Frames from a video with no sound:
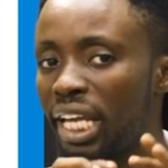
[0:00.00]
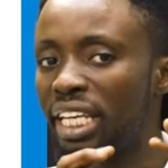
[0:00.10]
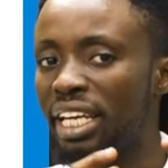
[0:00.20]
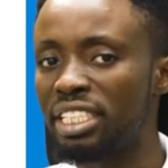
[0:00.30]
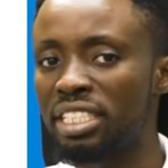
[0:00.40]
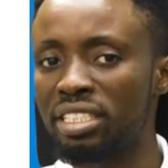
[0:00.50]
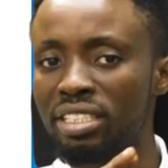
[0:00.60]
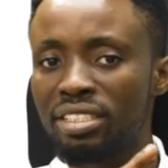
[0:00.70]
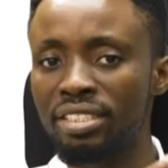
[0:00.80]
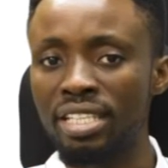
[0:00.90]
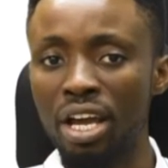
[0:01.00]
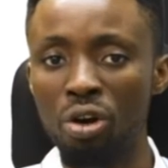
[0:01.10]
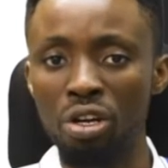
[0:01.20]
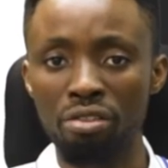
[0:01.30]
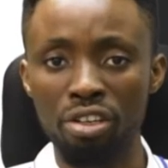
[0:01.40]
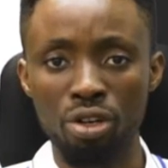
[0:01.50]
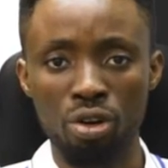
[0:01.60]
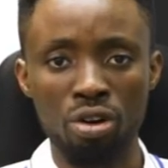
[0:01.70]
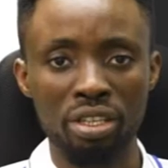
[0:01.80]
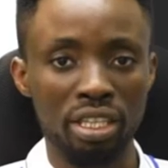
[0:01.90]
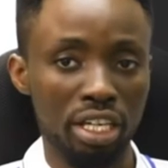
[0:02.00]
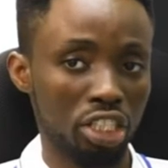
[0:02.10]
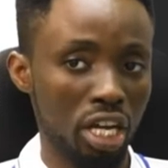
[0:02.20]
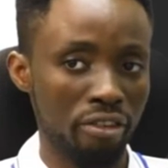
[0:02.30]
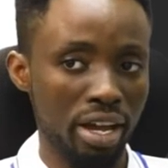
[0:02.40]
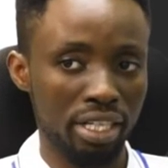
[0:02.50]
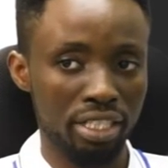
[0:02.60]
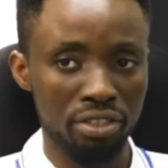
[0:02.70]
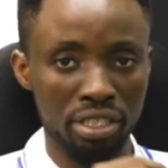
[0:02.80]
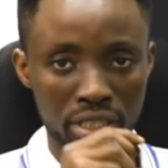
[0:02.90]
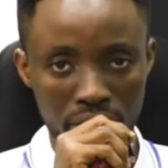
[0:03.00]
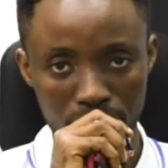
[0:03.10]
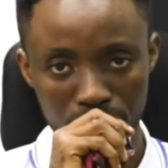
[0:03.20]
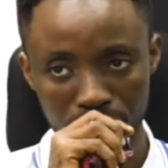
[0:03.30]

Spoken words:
engages in secondary or tertiary activities.